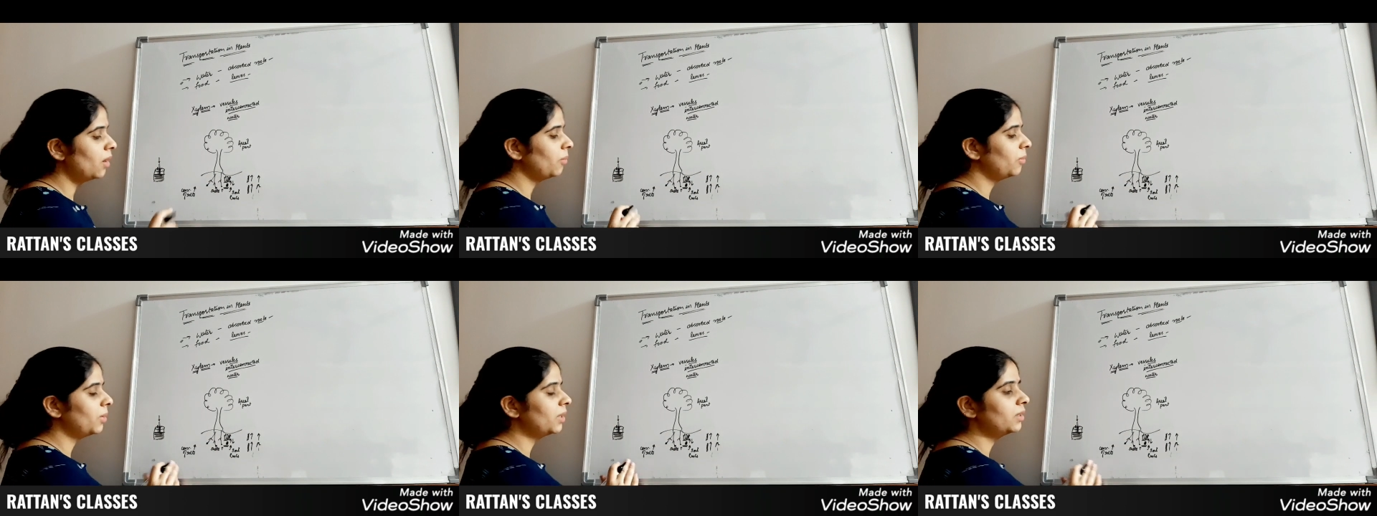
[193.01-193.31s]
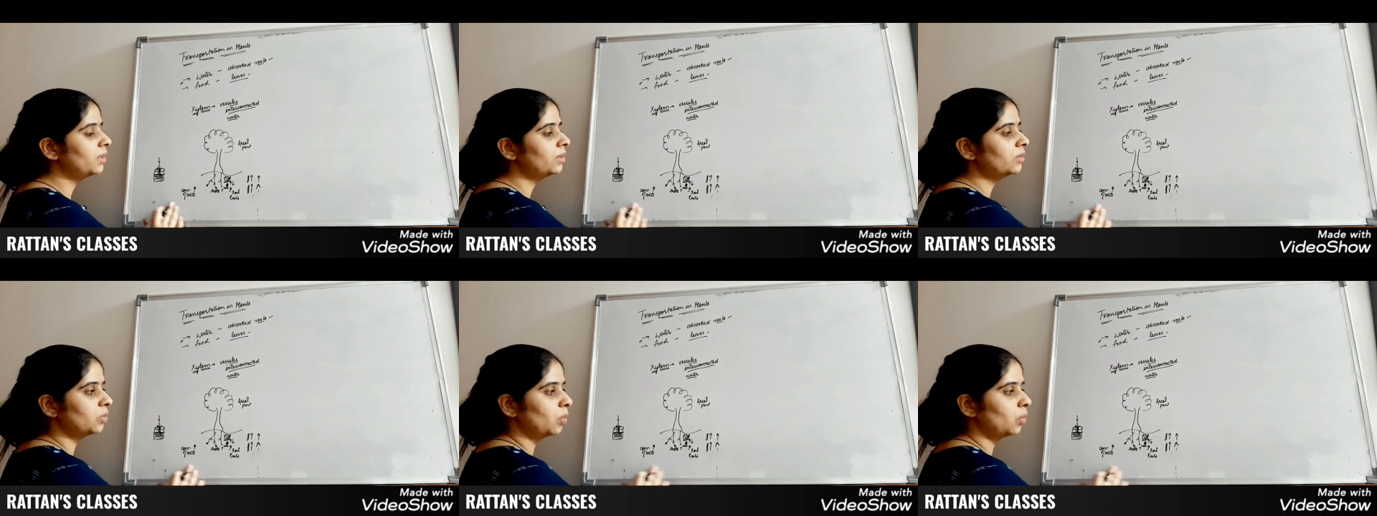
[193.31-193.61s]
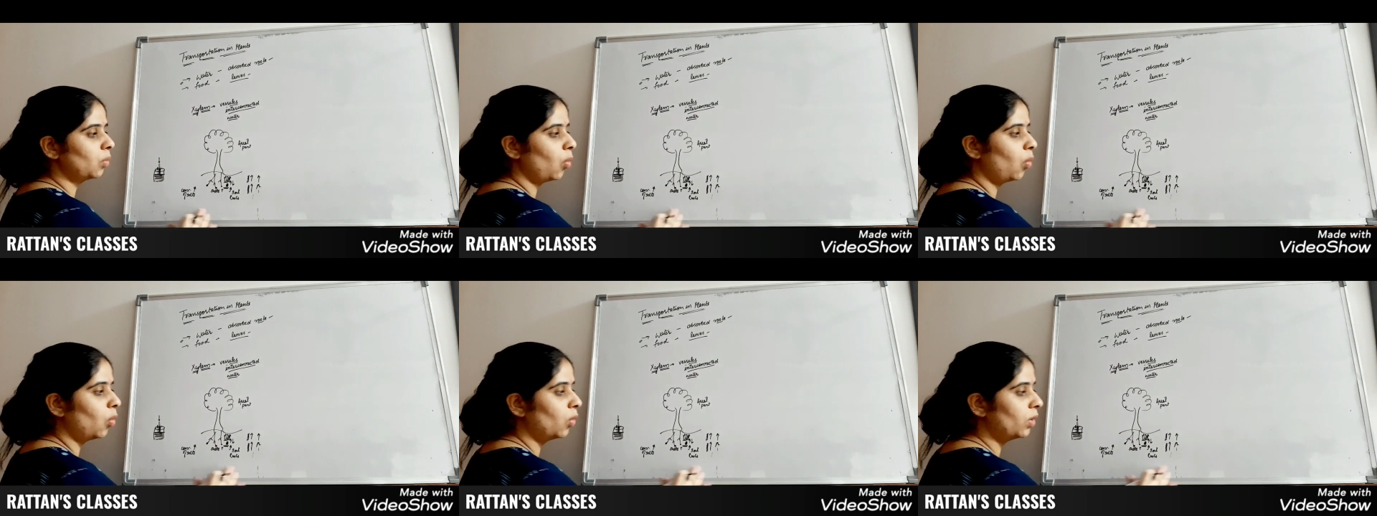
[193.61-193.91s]
but this
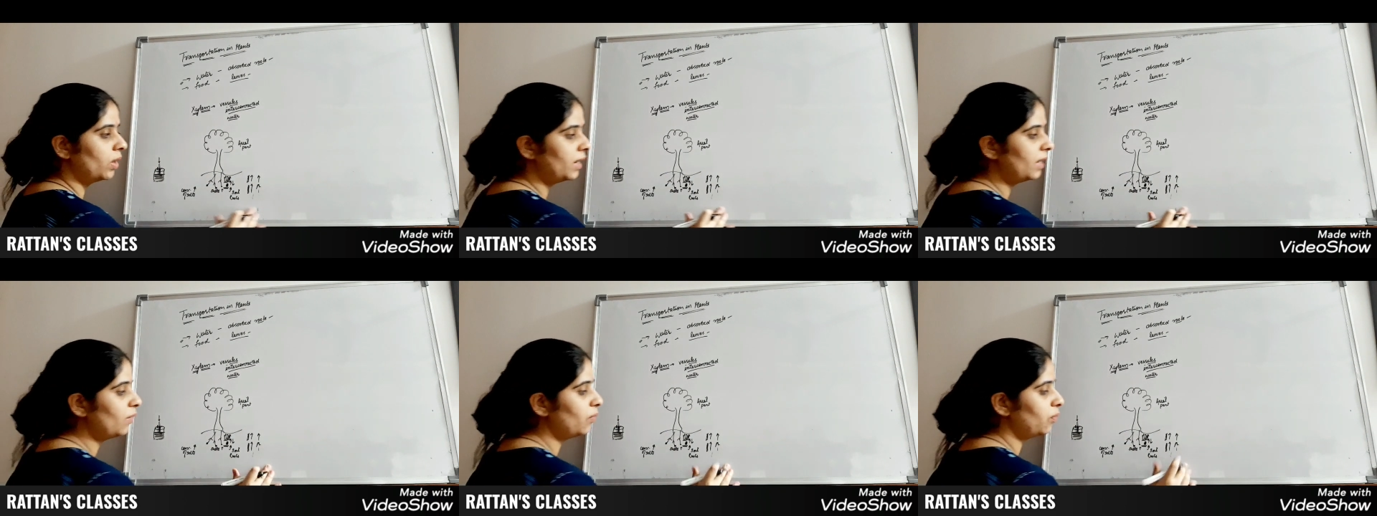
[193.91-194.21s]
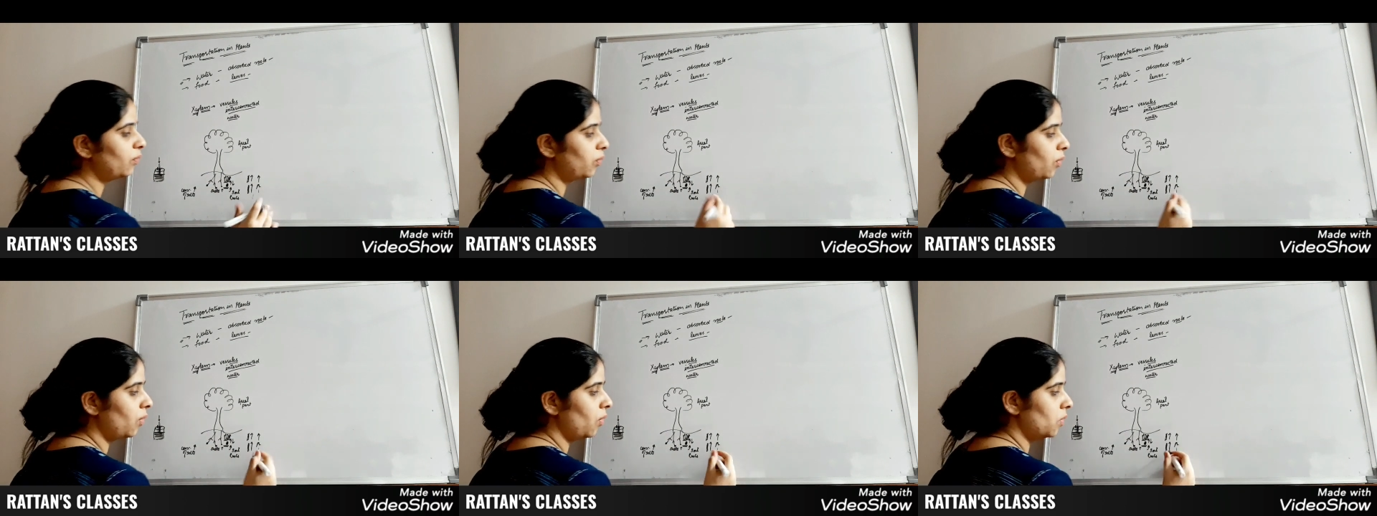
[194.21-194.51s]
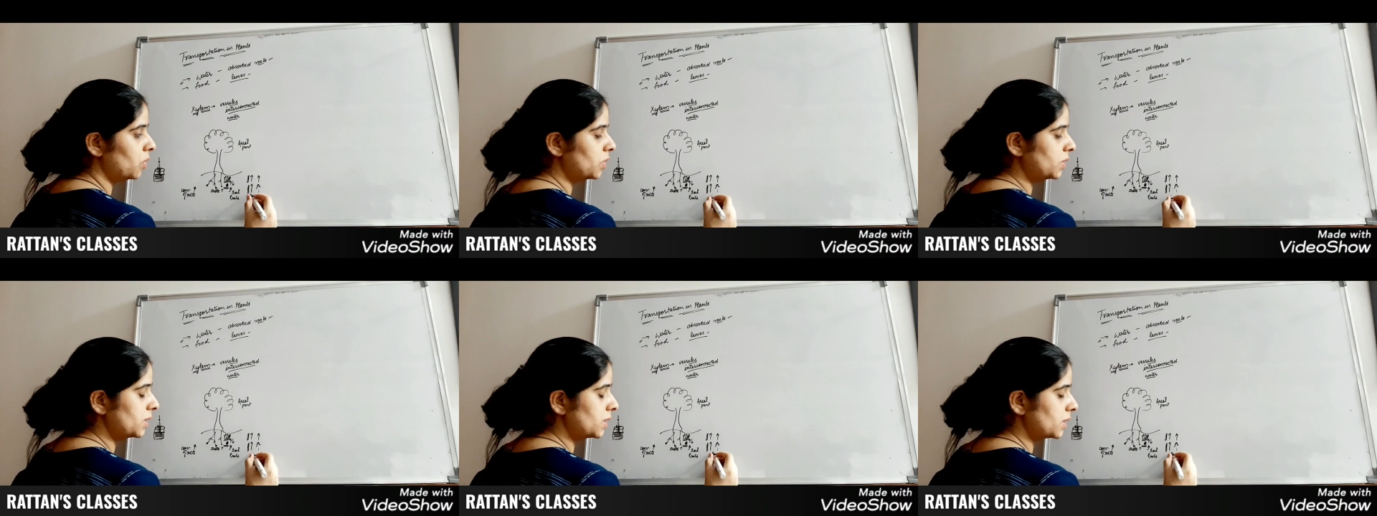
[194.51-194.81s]
only
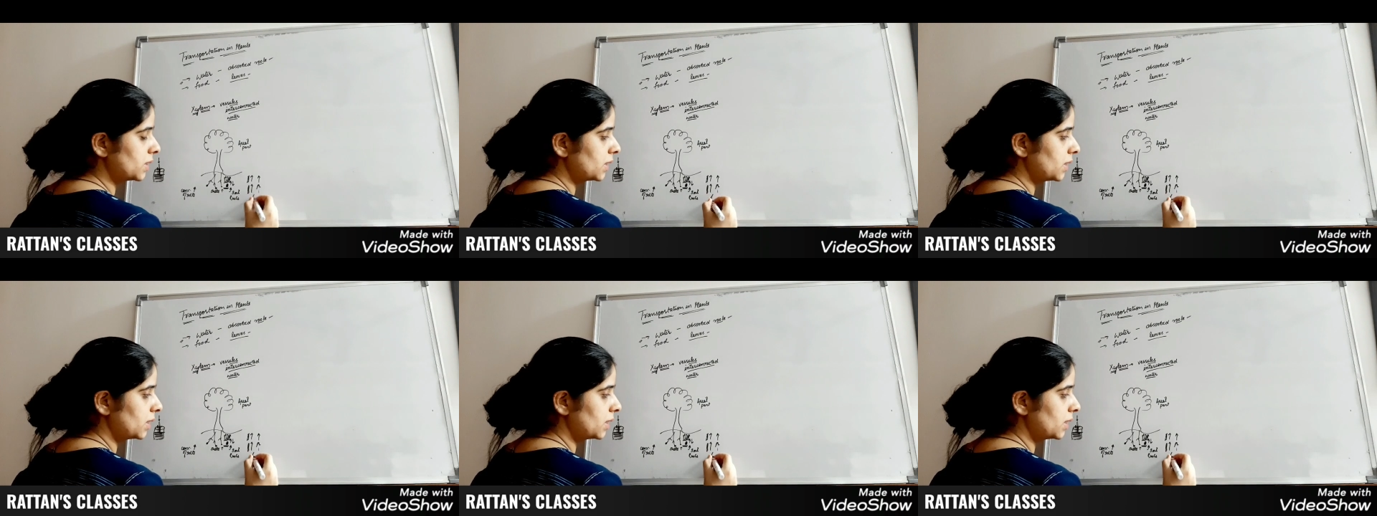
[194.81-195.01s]
force